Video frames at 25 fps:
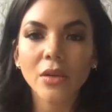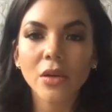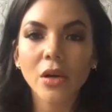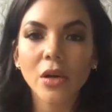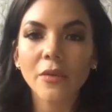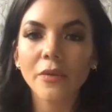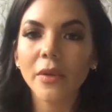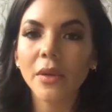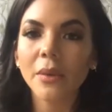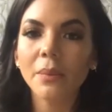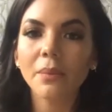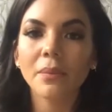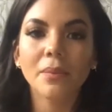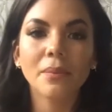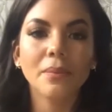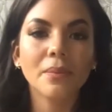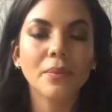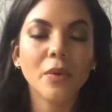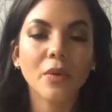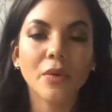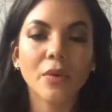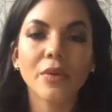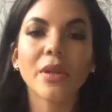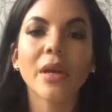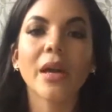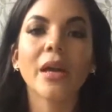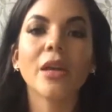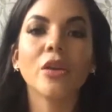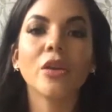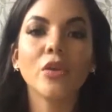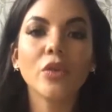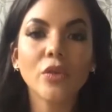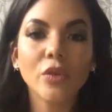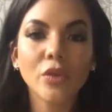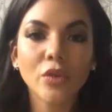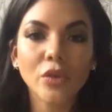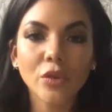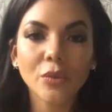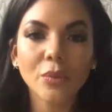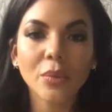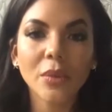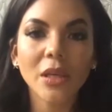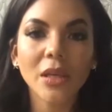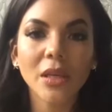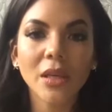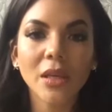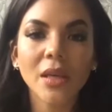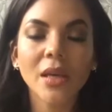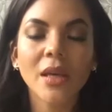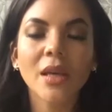coffee, because I used to
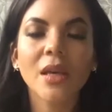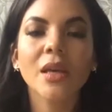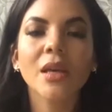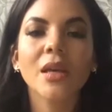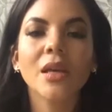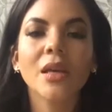be